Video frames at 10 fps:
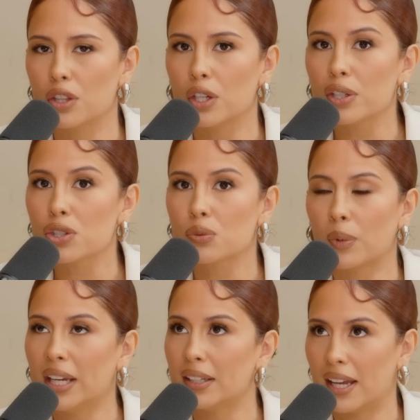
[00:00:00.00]
There's
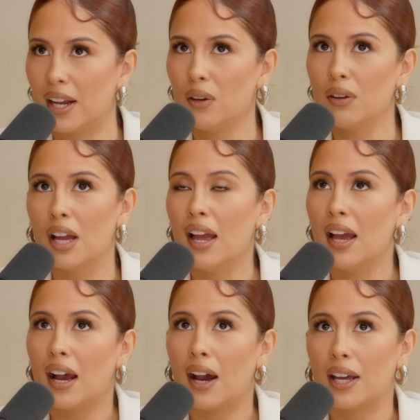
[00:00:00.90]
right now,
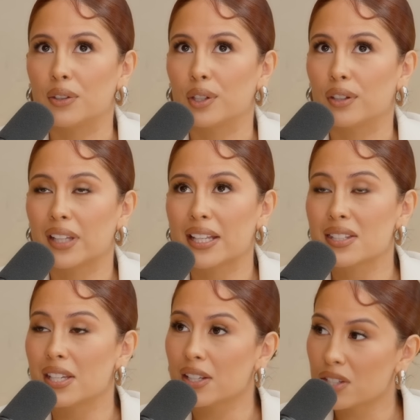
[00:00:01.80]
I don't know, like
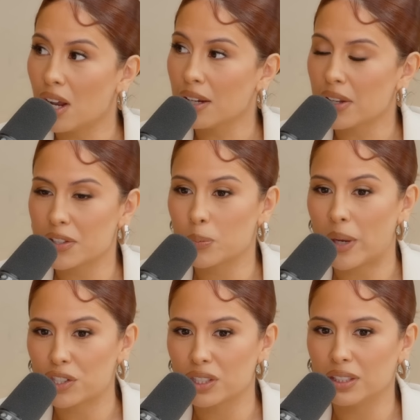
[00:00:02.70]
TikTok
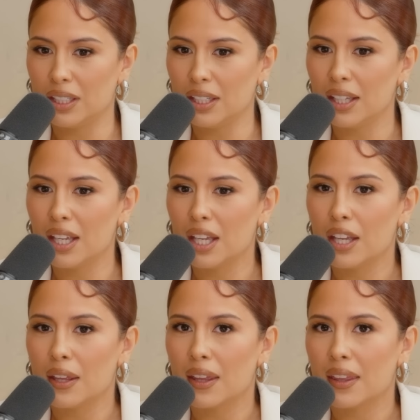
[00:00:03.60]
especially,
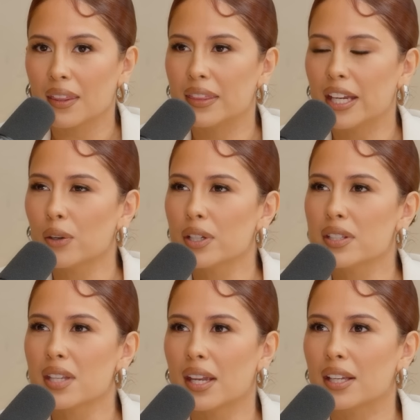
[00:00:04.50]
there
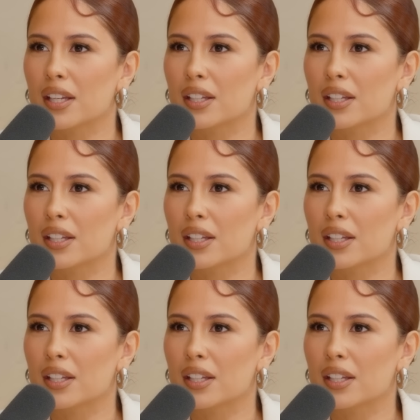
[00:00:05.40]
is like